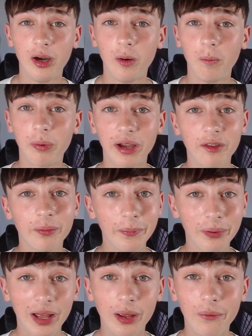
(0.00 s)
But he's been
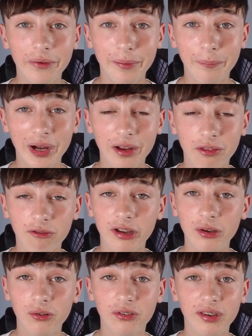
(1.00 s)
playing with a back
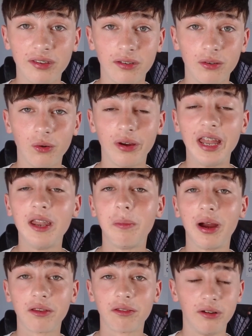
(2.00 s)
three all season, or in a
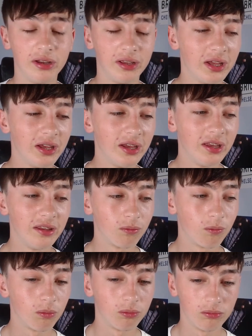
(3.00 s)
back three. He's
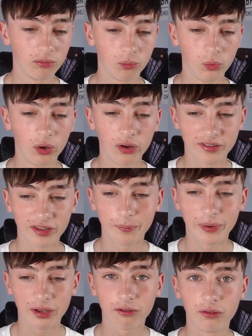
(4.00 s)
worked in a
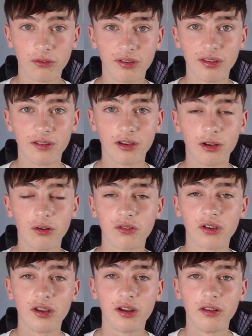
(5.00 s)
back three all season
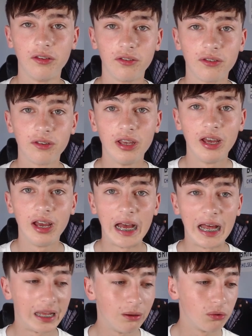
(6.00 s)
alongside others,
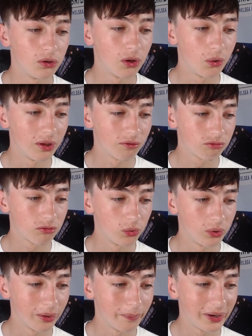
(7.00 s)
and he will know his
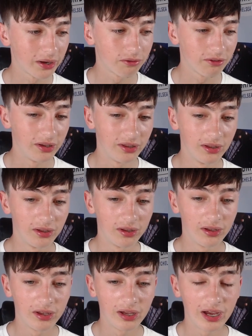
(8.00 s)
role in a back three.
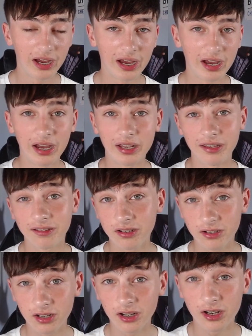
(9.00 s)
And he's
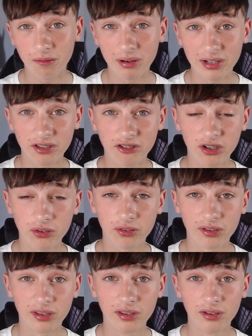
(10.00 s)
going to come back to
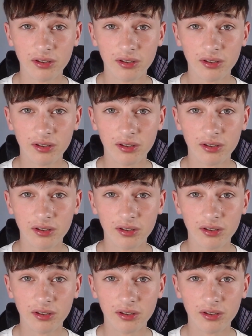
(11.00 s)
Chelsea